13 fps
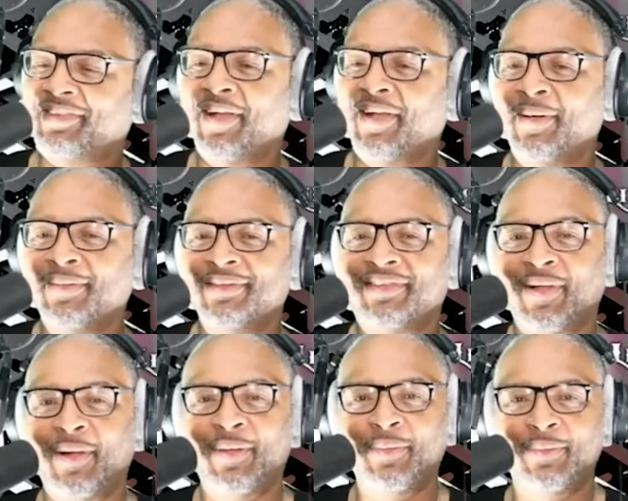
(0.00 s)
so
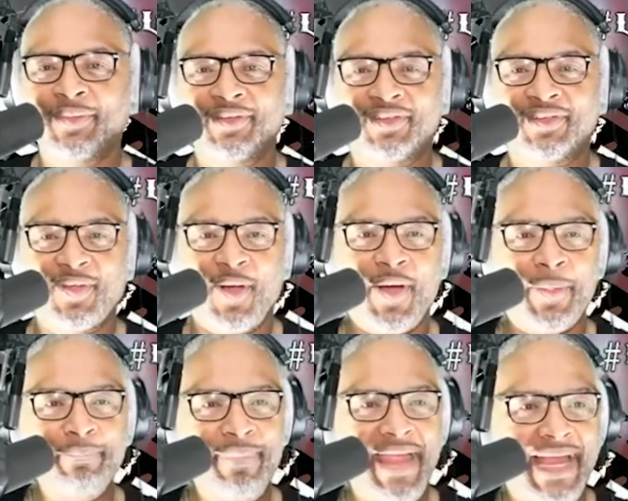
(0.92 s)
so, so a
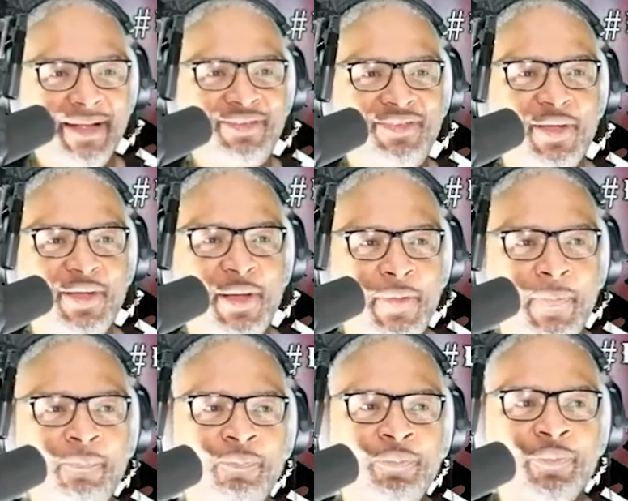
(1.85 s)
man so
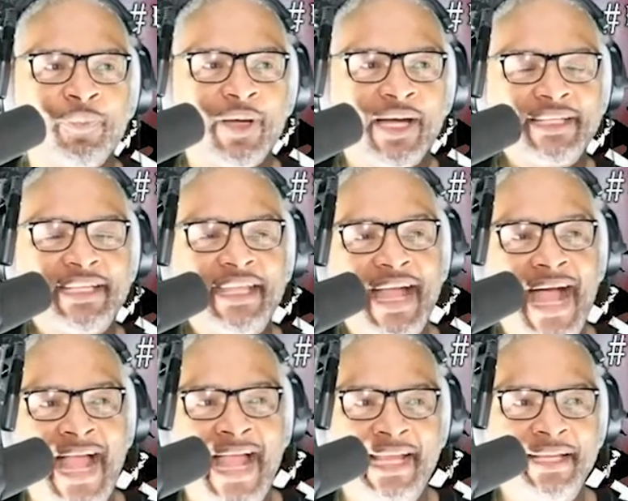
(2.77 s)
a
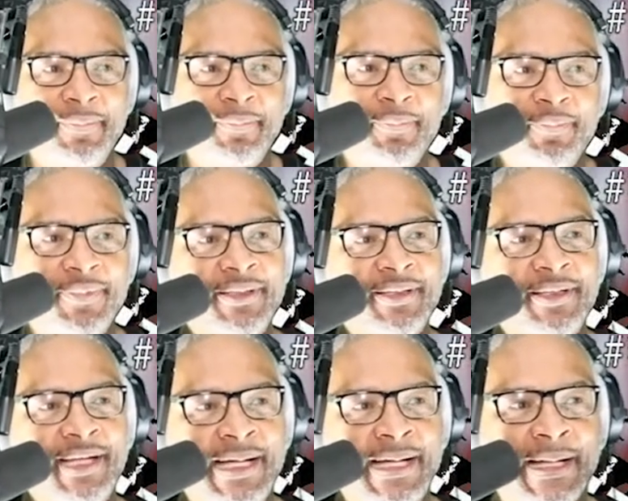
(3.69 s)
guy
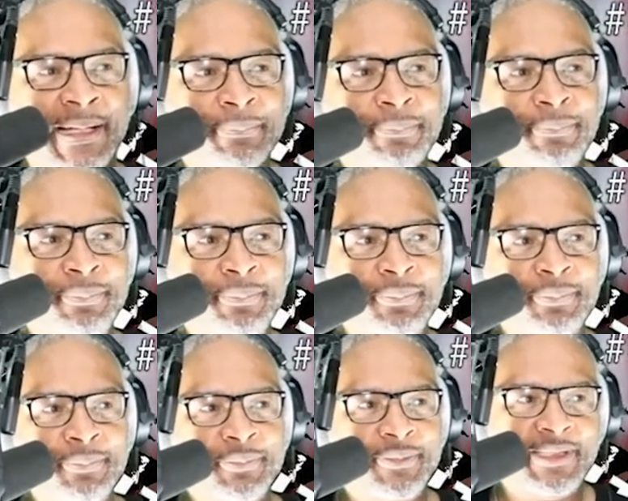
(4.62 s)
um
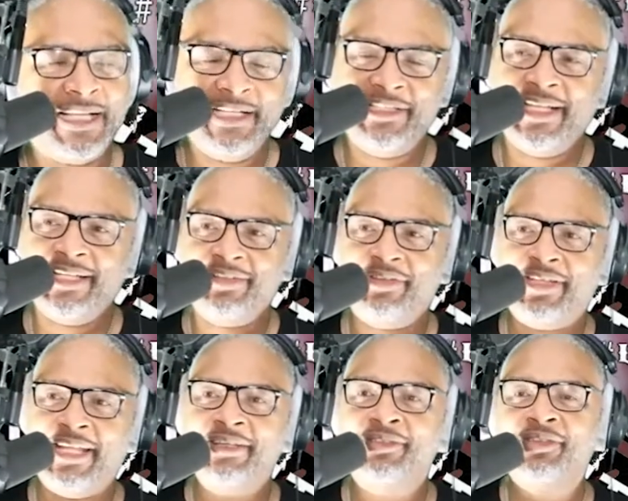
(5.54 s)
that that
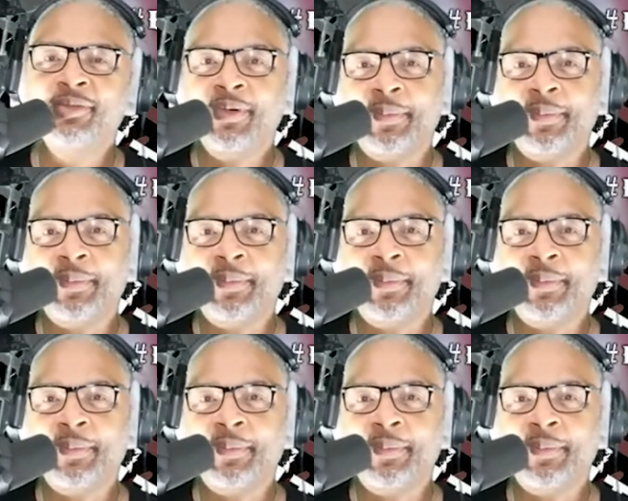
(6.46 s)
that you will